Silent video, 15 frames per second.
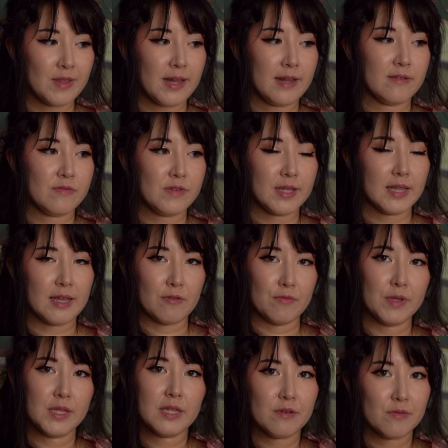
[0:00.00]
that it fit like
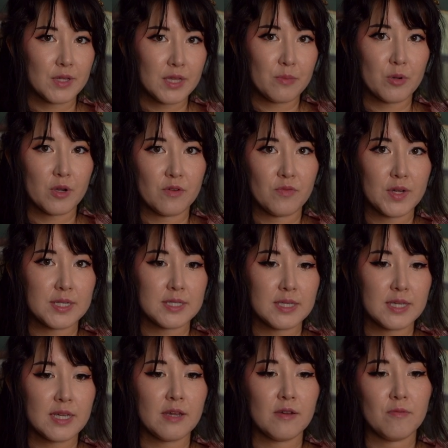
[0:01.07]
really, really
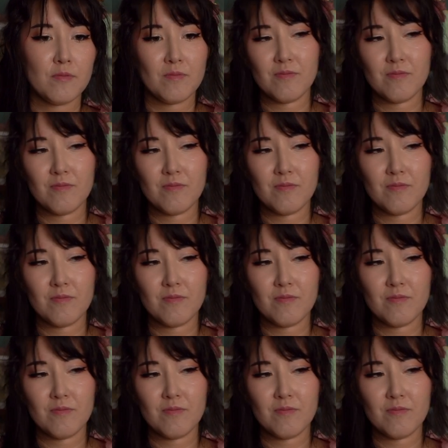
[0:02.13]
perfectly.